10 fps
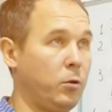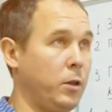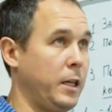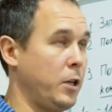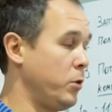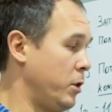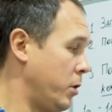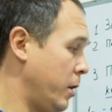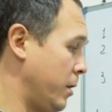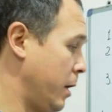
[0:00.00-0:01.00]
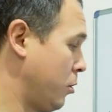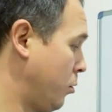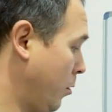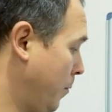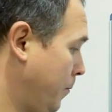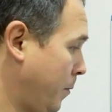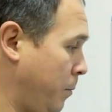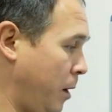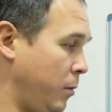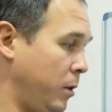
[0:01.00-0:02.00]
it actually turns out that the total
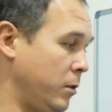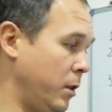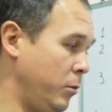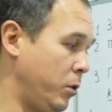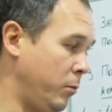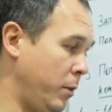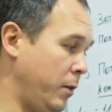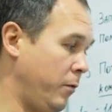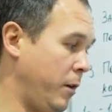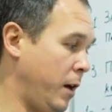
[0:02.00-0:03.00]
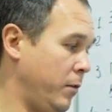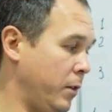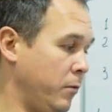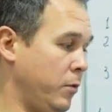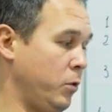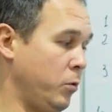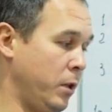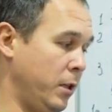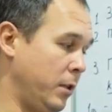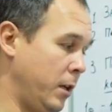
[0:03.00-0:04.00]
power consumption by the 5 individual
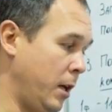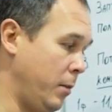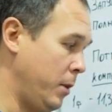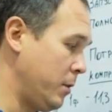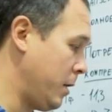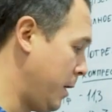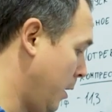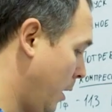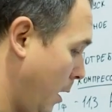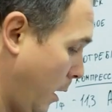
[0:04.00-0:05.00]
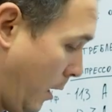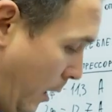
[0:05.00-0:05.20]
heating elements is exactly